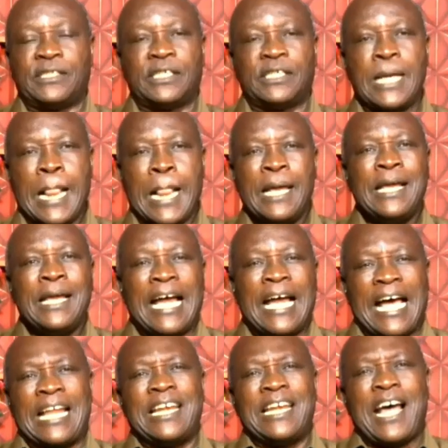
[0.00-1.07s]
And they're
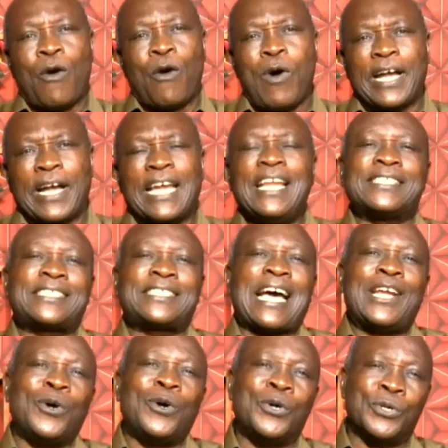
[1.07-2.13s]
working in
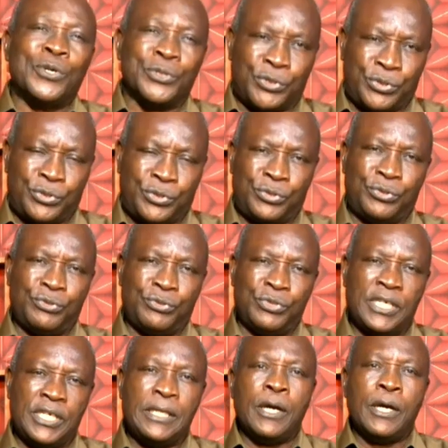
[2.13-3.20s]
silos.
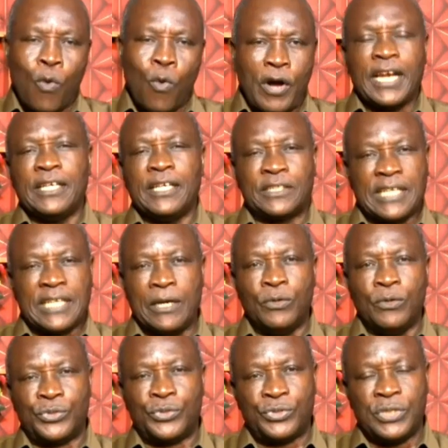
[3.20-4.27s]
Working in silos.
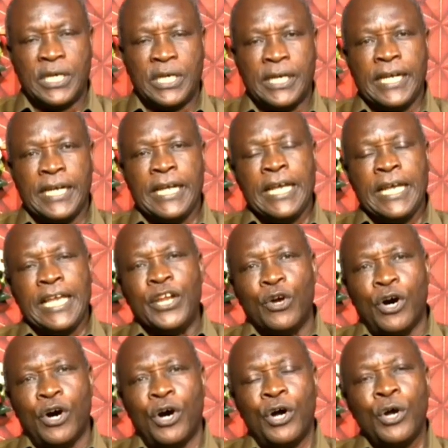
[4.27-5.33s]
You know,
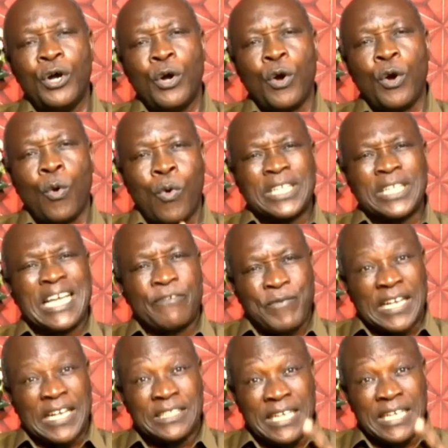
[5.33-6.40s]
what affects the
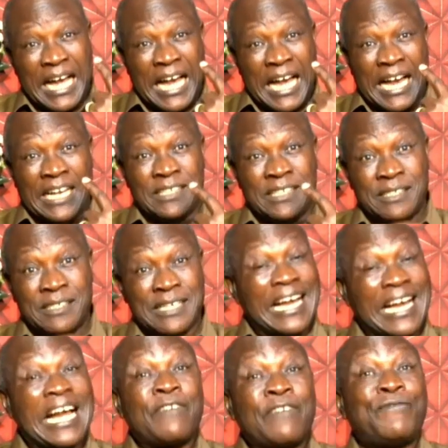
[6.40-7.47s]
eyes affects the
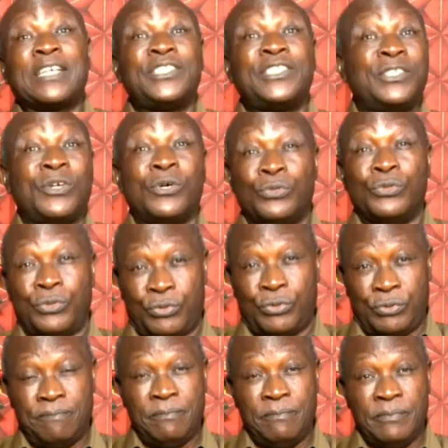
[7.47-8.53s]
nose.
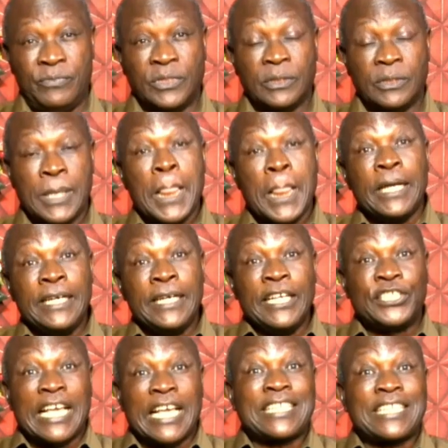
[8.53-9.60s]
These states are
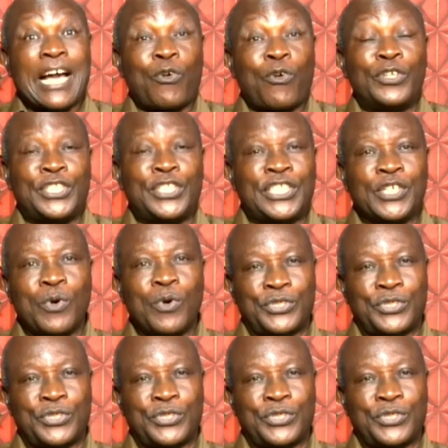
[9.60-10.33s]
contiguous.